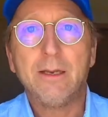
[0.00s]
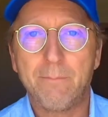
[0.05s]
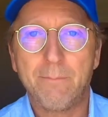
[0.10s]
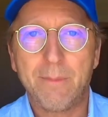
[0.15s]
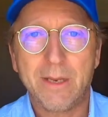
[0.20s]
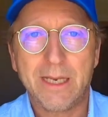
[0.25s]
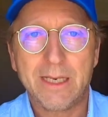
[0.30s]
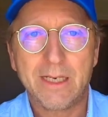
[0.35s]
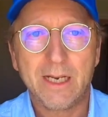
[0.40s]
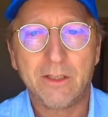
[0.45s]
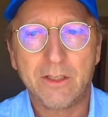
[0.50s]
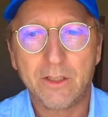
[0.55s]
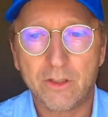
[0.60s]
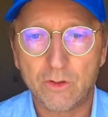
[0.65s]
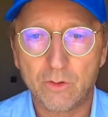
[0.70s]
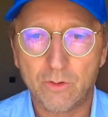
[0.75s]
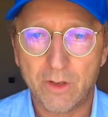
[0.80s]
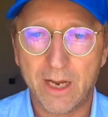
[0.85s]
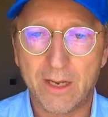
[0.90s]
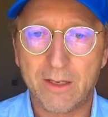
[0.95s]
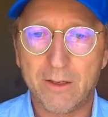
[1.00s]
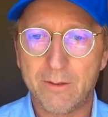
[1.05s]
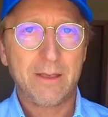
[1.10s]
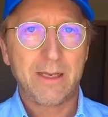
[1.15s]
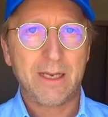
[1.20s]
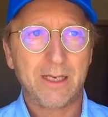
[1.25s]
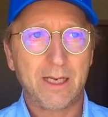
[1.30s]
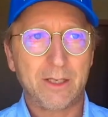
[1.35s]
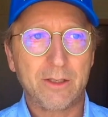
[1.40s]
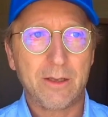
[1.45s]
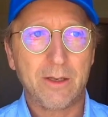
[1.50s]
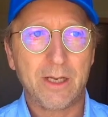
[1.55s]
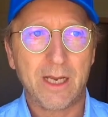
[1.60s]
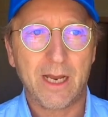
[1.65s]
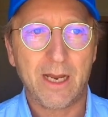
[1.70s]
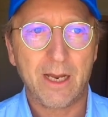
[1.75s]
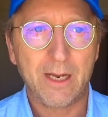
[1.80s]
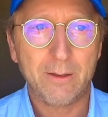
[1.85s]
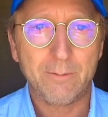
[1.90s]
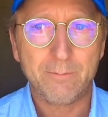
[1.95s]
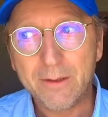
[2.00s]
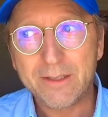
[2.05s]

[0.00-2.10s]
But he doesn't do that. He doesn't care.